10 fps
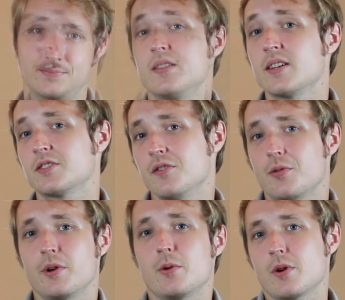In section
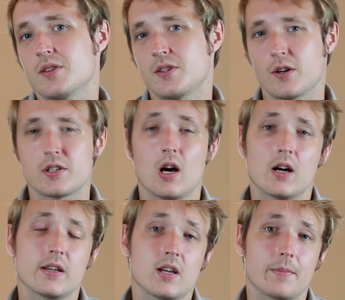three, we're gonna start
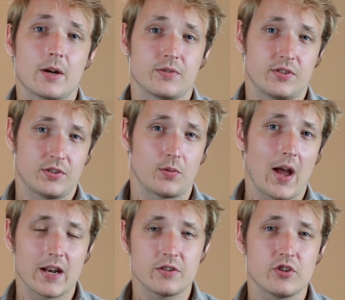talking about
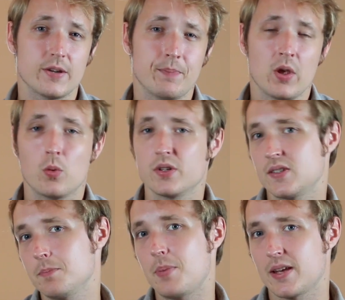strategy. What's
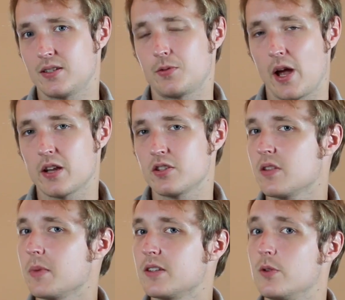the best strategy
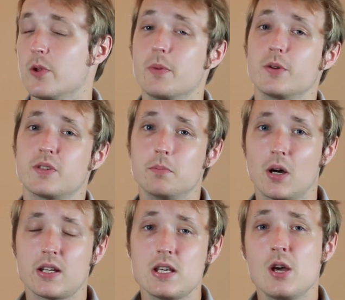that makes you the most
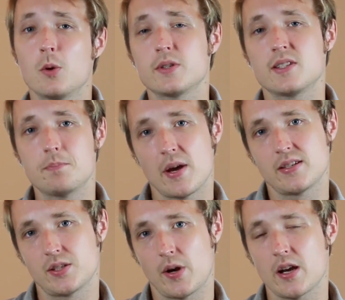money? What's the
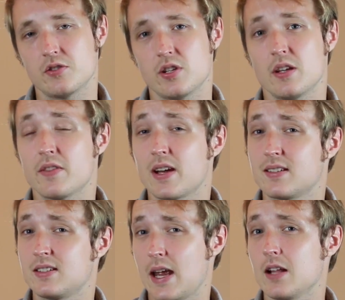best strategy that's
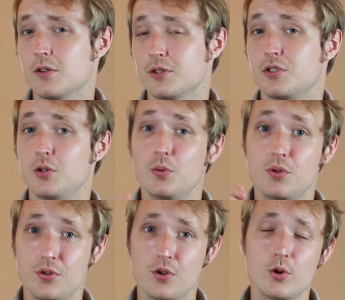tailored to
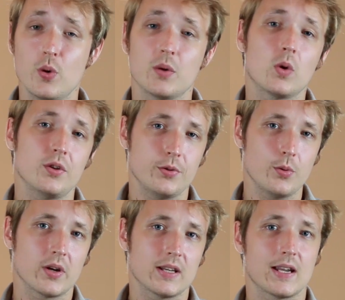you and what you
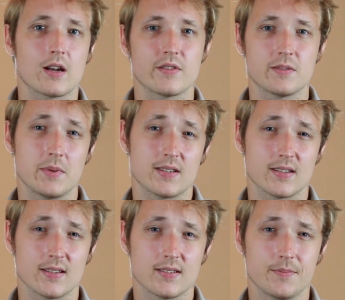wanna get out of this
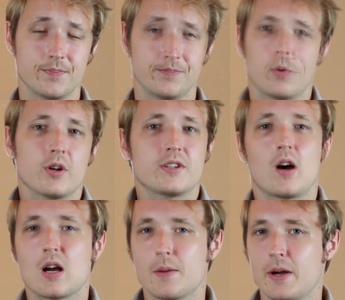business? We're gonna
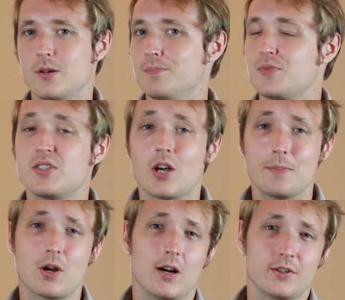talk about
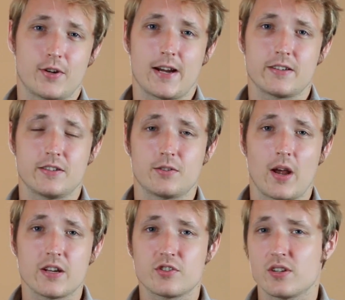subcontracting
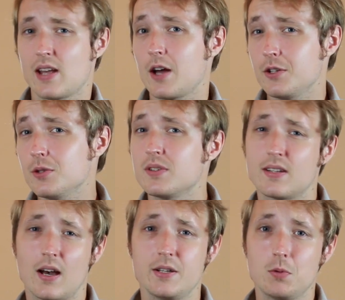strategies. How do you
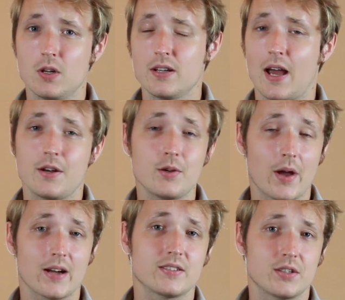design one? How do you
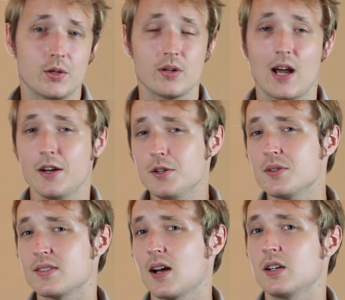execute it? How do you
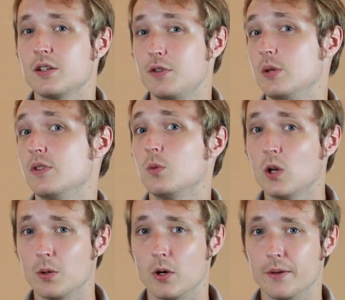decide if you even
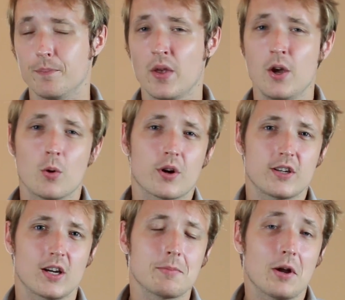want one? We're gonna
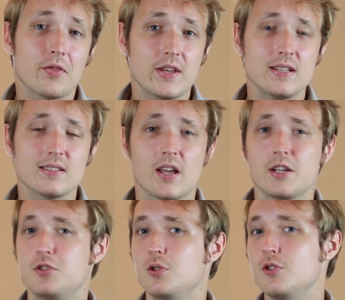talk about things
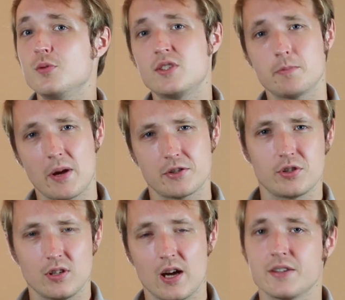like do you
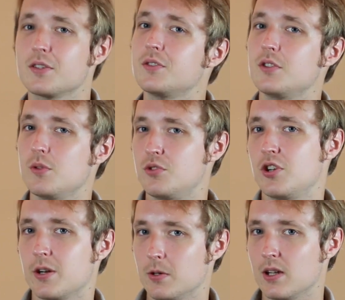specialize or do you
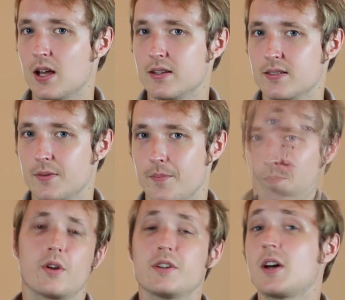generalize?
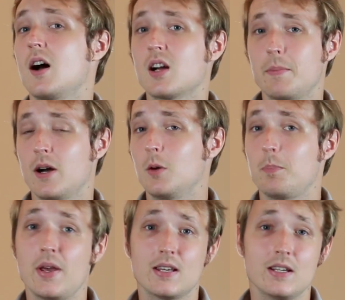We're gonna talk about
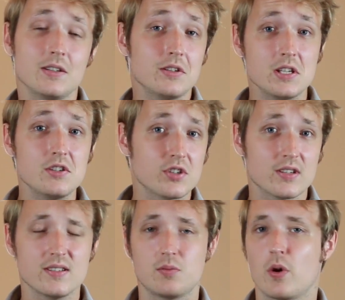picking
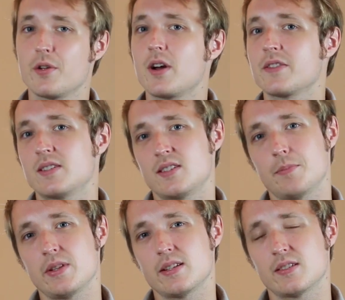niches, whether or not that's
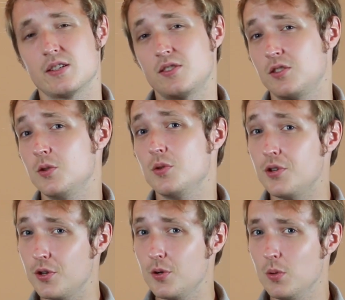something that's gonna suit
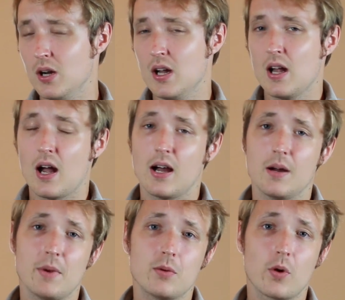you,
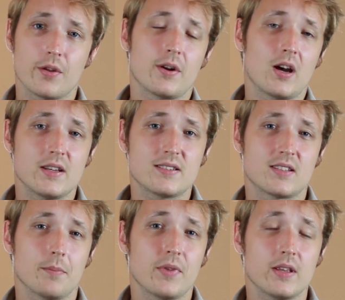um, and whether or not it's
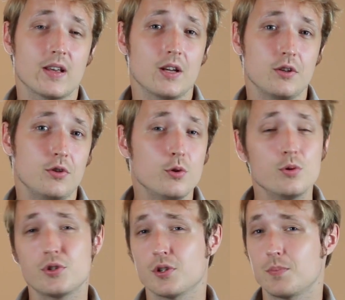something that you
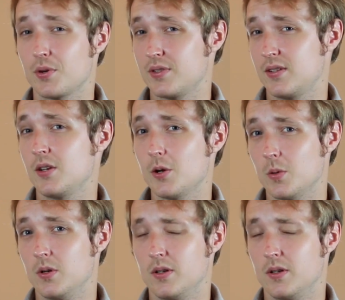should pursue.